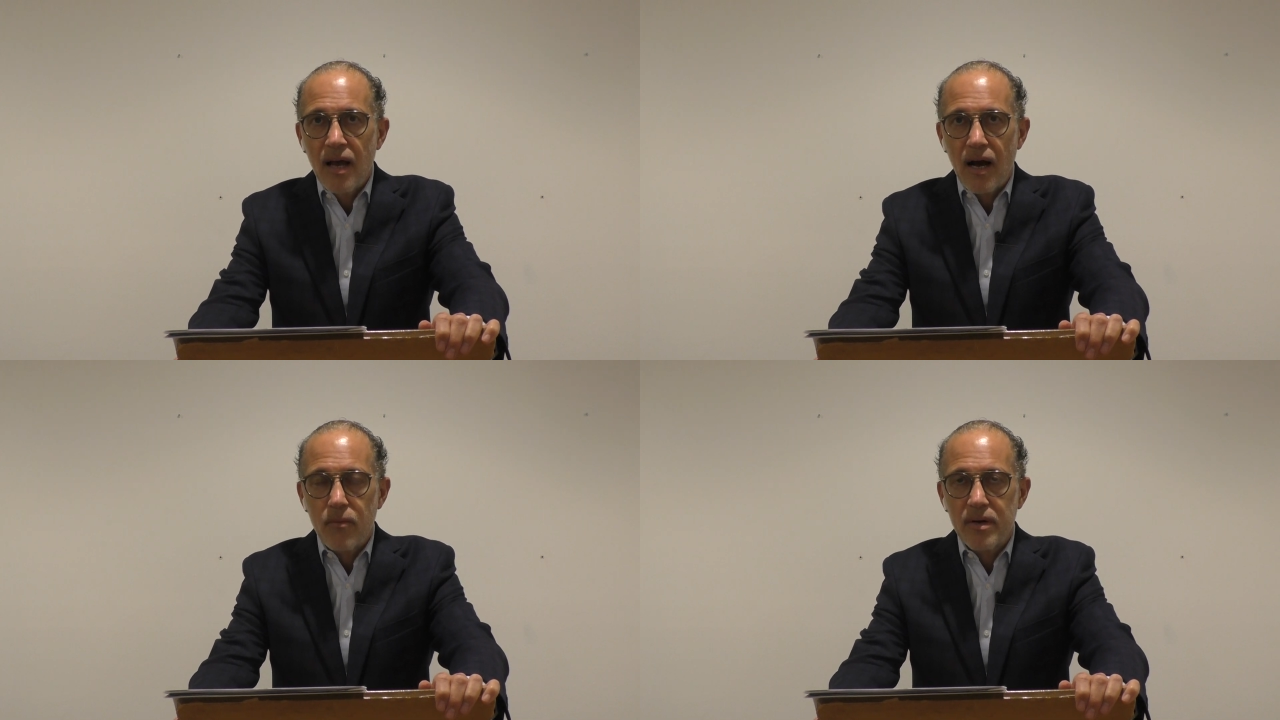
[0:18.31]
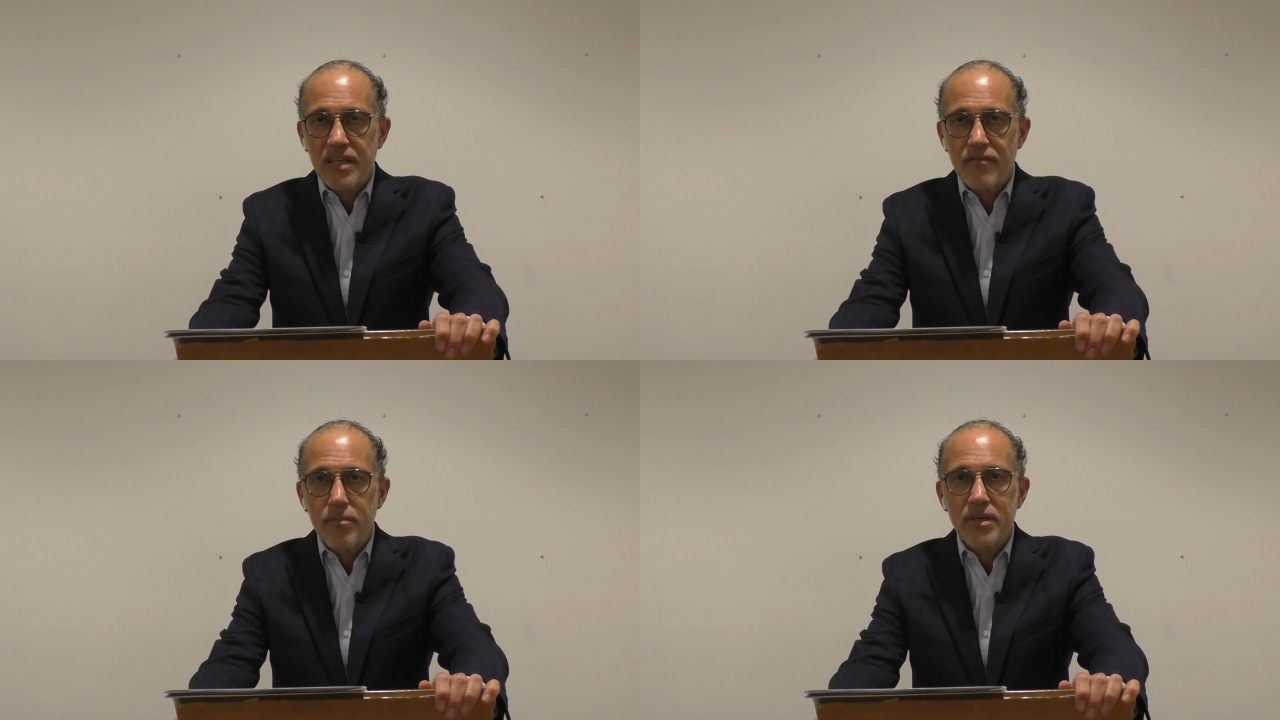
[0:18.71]
I want to
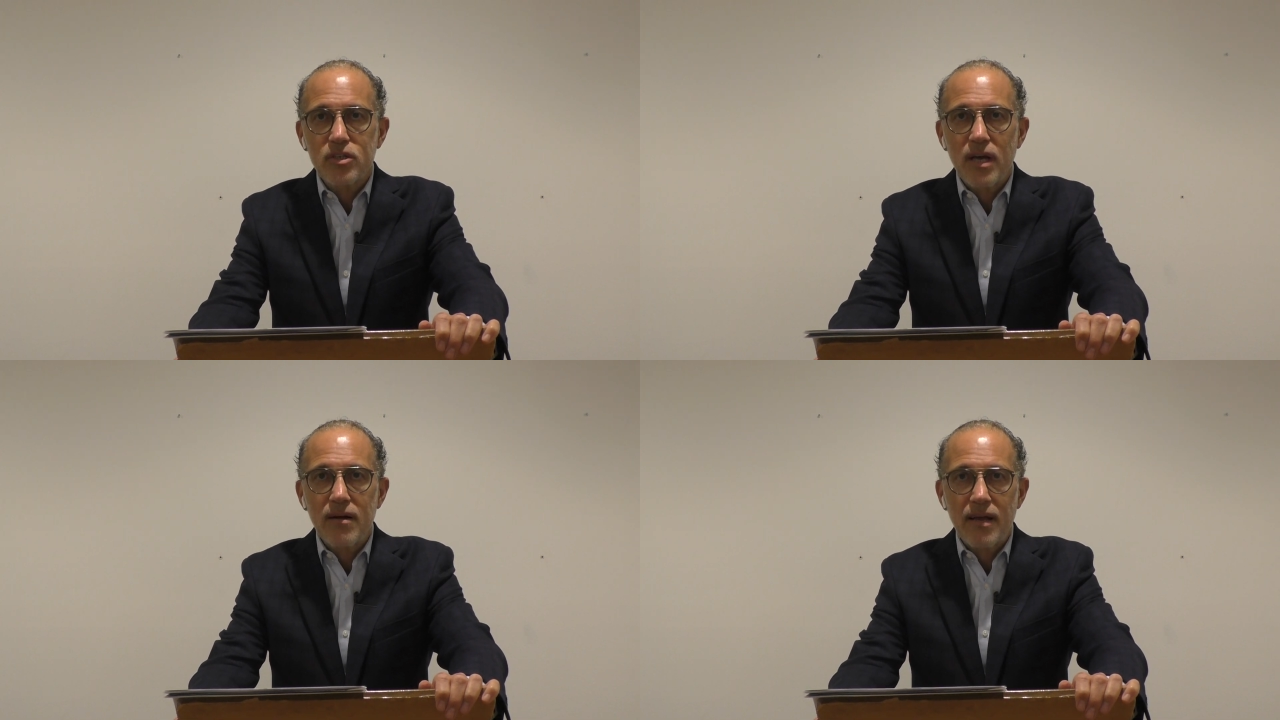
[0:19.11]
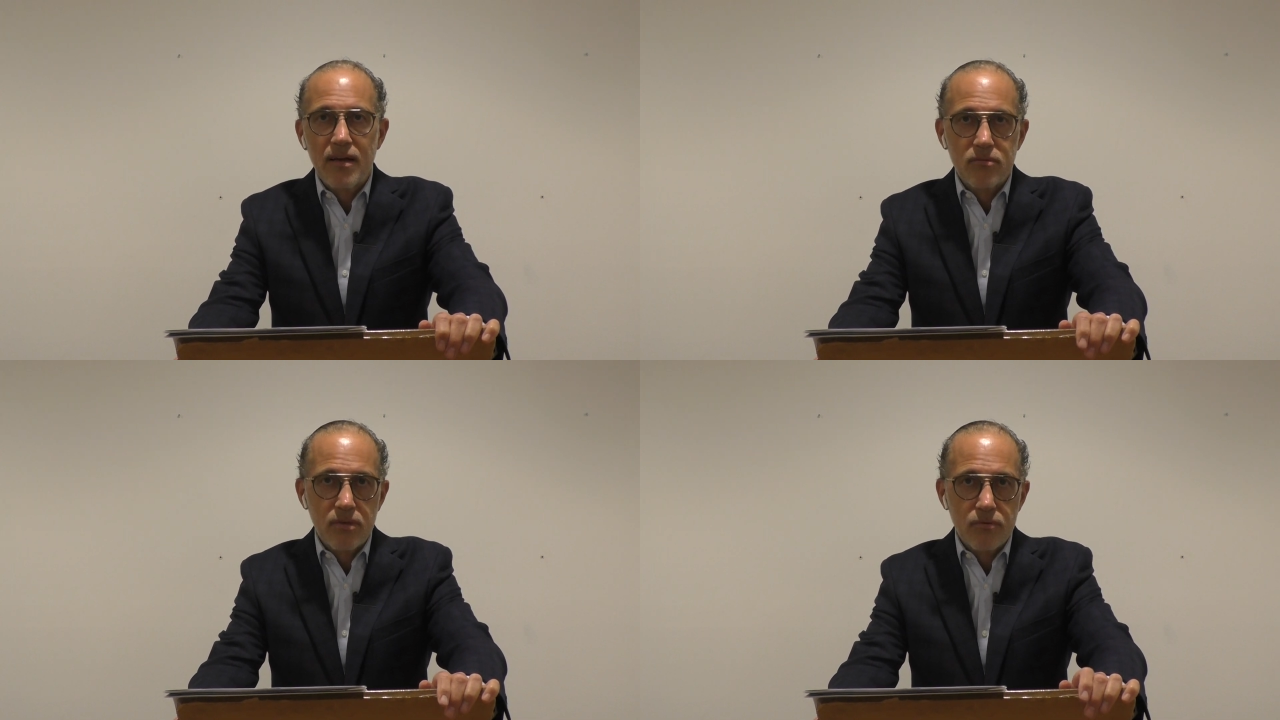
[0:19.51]
give a big shout
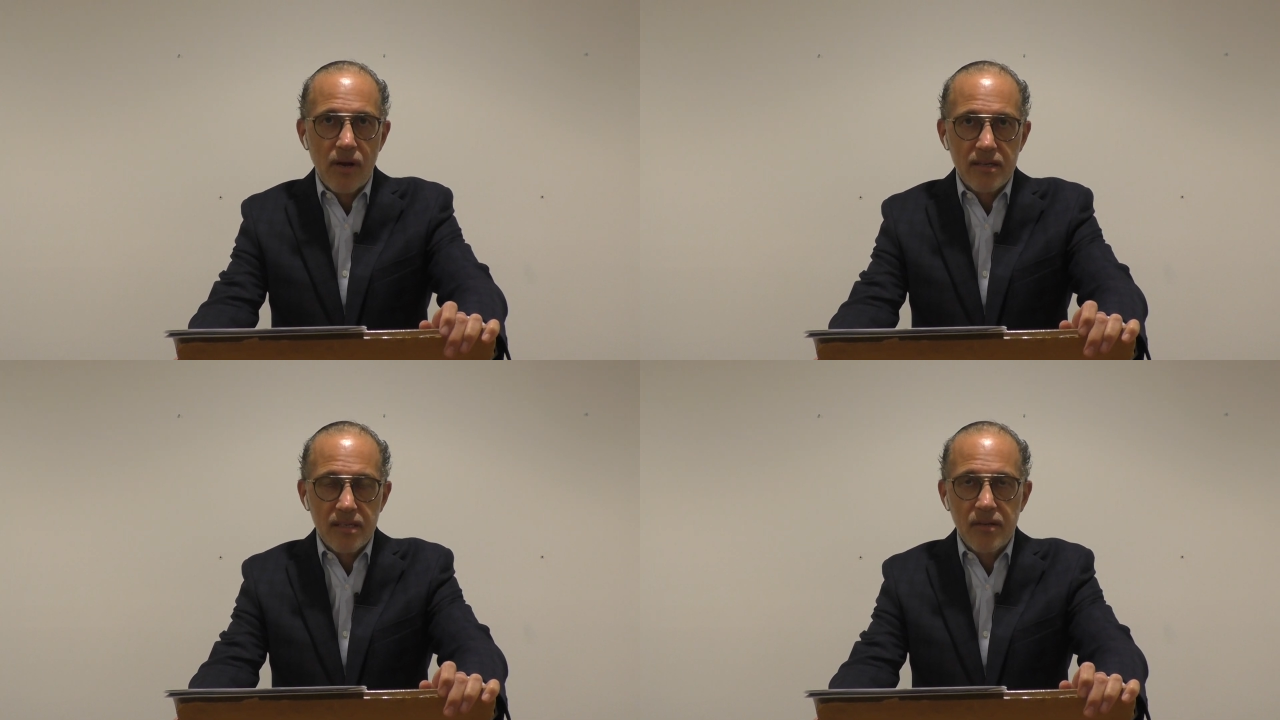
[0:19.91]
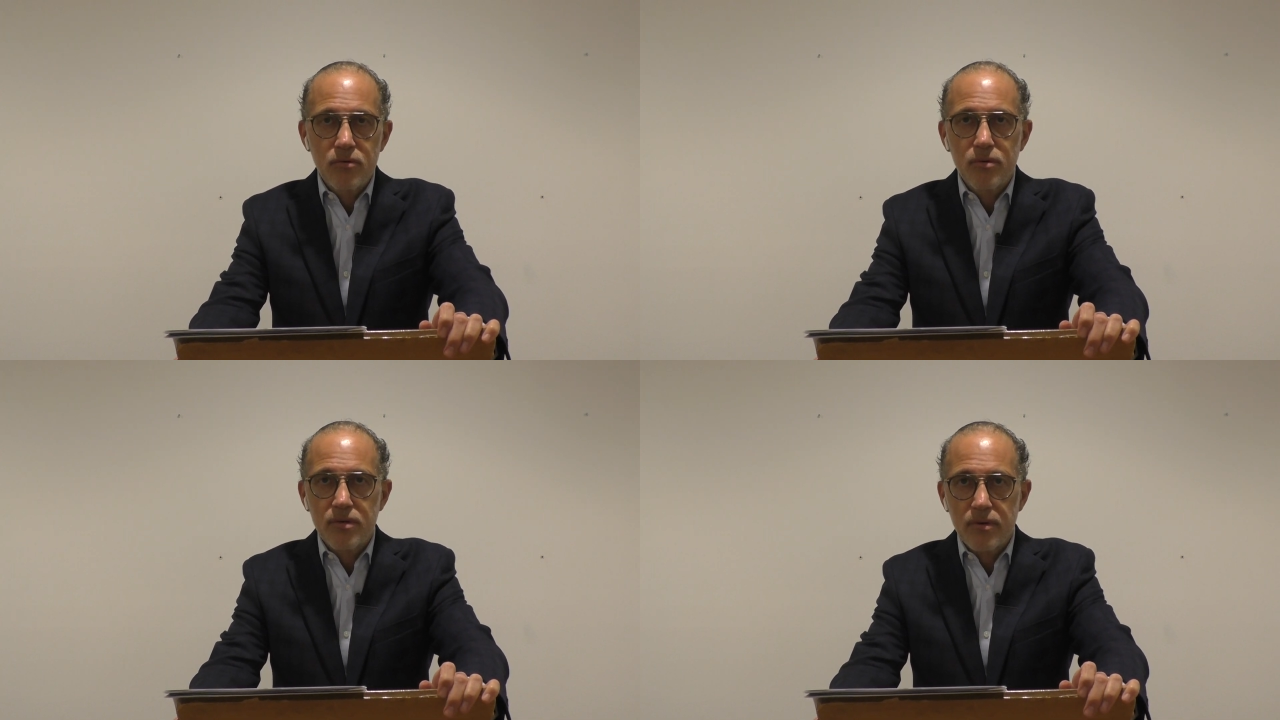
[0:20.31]
out to Roxanne
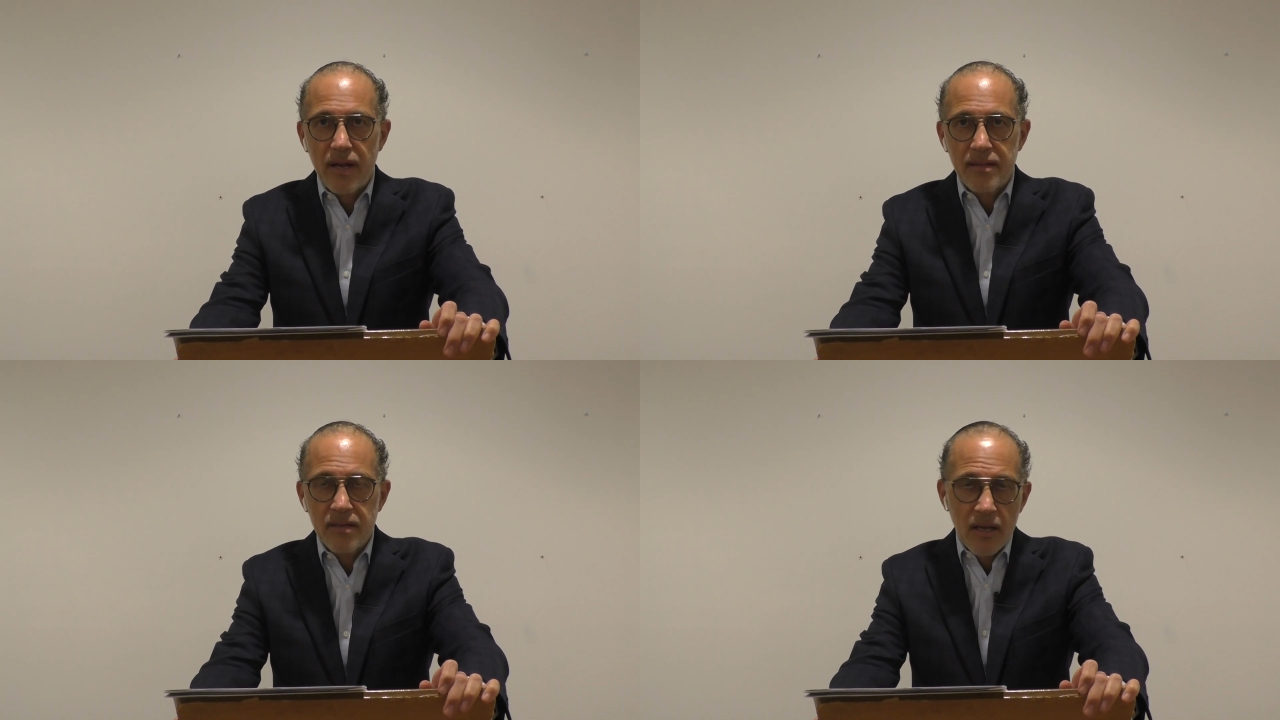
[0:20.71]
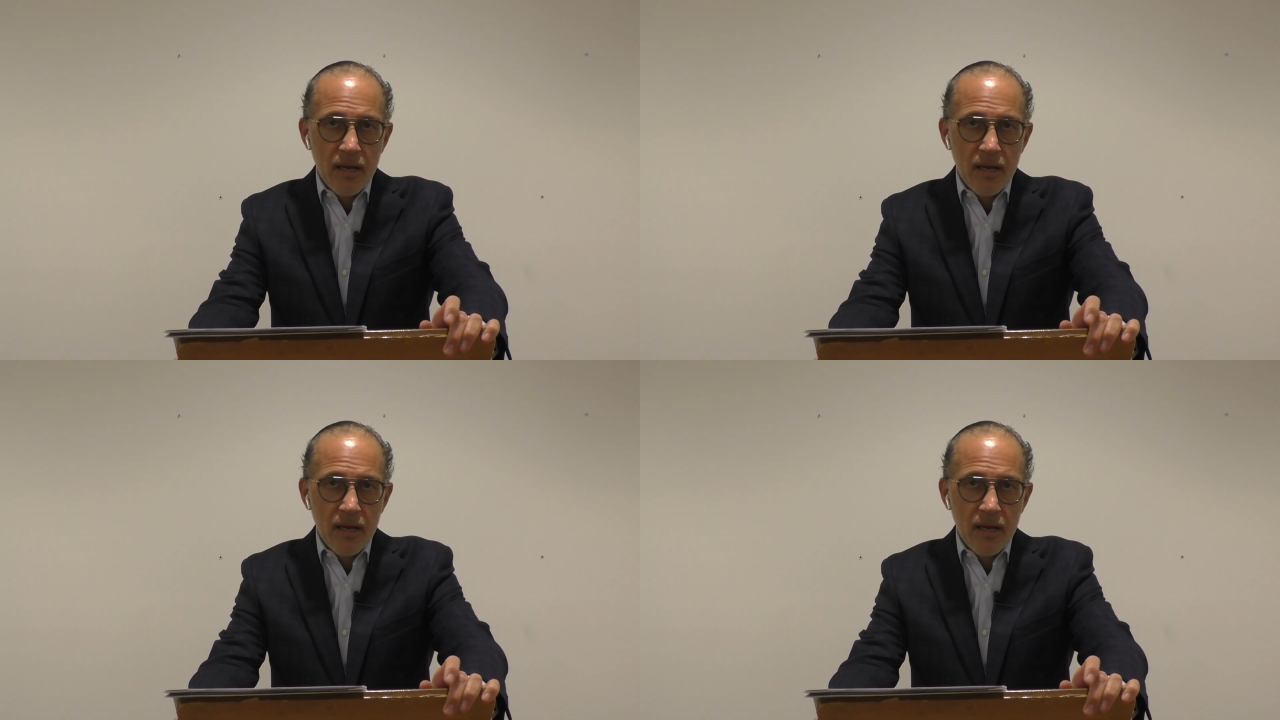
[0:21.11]
Hooter and